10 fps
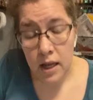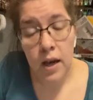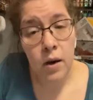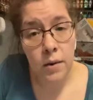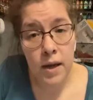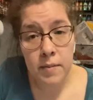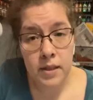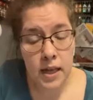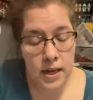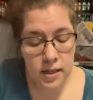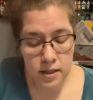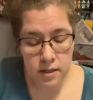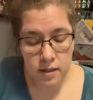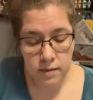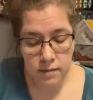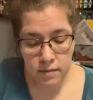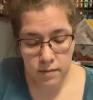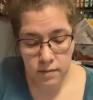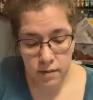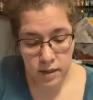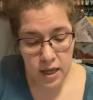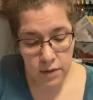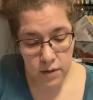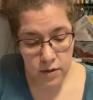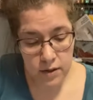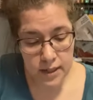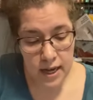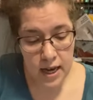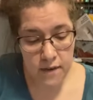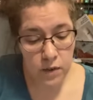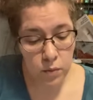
Oh, Emily, I need to get with you because I have a